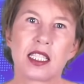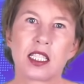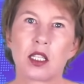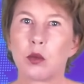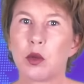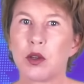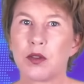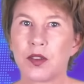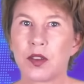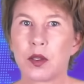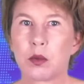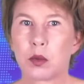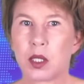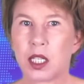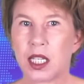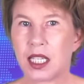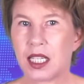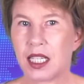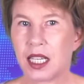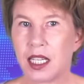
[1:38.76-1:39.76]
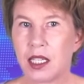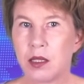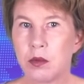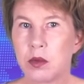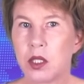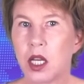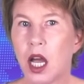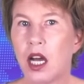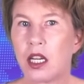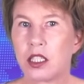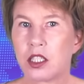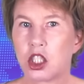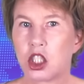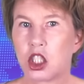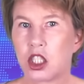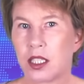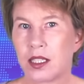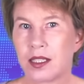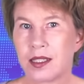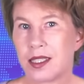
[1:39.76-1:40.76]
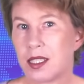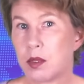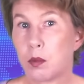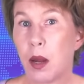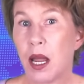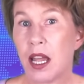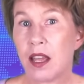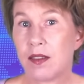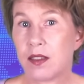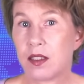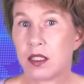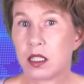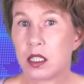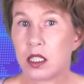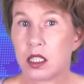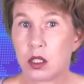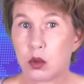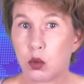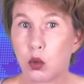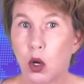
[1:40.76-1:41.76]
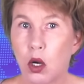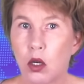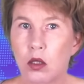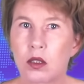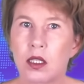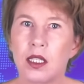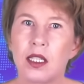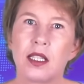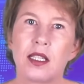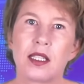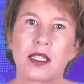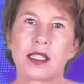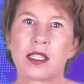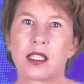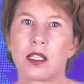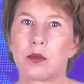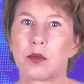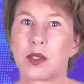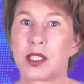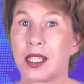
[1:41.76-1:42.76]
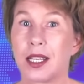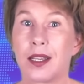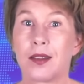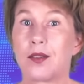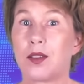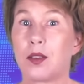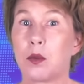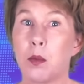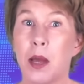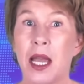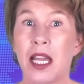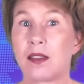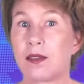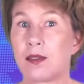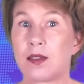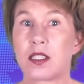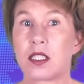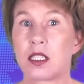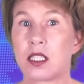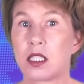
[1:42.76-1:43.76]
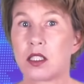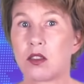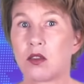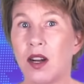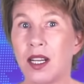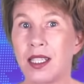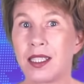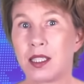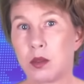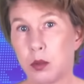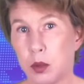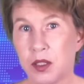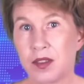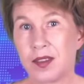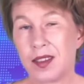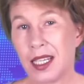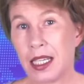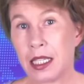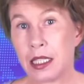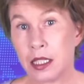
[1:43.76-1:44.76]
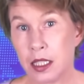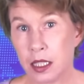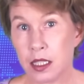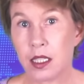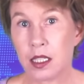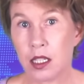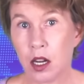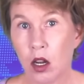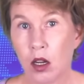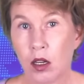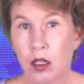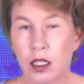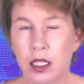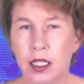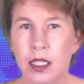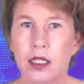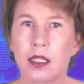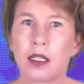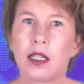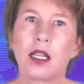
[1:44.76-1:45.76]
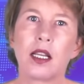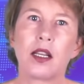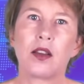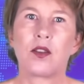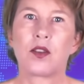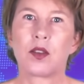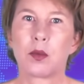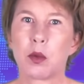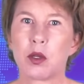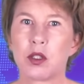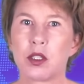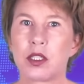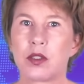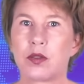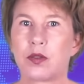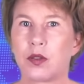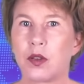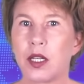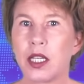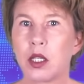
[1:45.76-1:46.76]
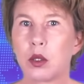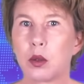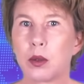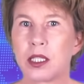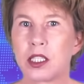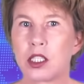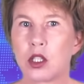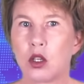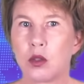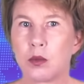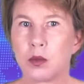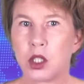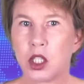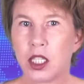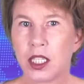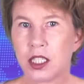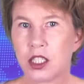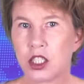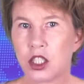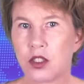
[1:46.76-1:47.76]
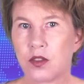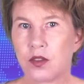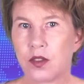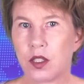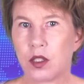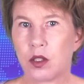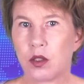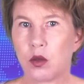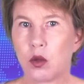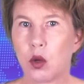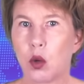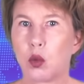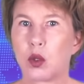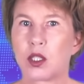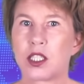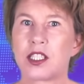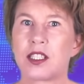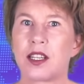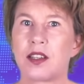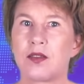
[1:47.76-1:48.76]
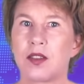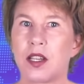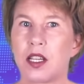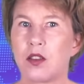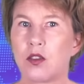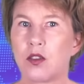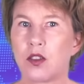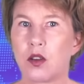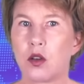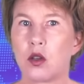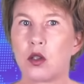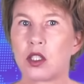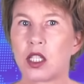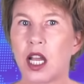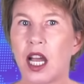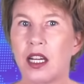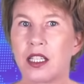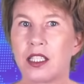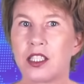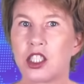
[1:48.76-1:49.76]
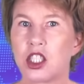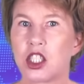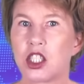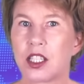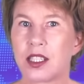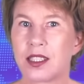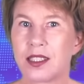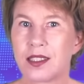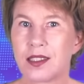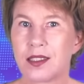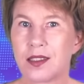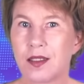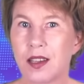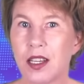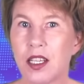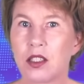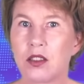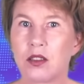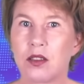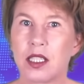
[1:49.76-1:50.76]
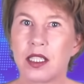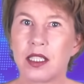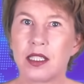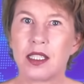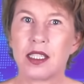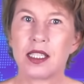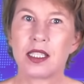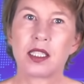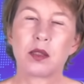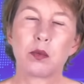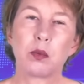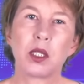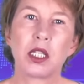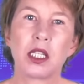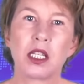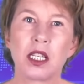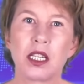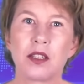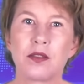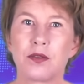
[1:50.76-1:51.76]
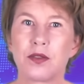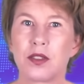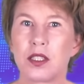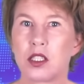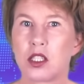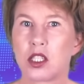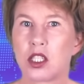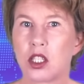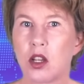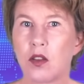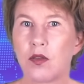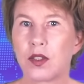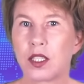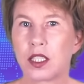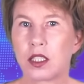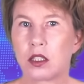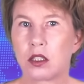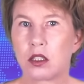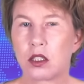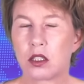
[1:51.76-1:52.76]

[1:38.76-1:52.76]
Some of them claimed Einstein's maths is wrong. Some mm. said the math is right, but they did it earlier. The most frequent objection, though, was that they thought Einstein's theory is merely a philosophical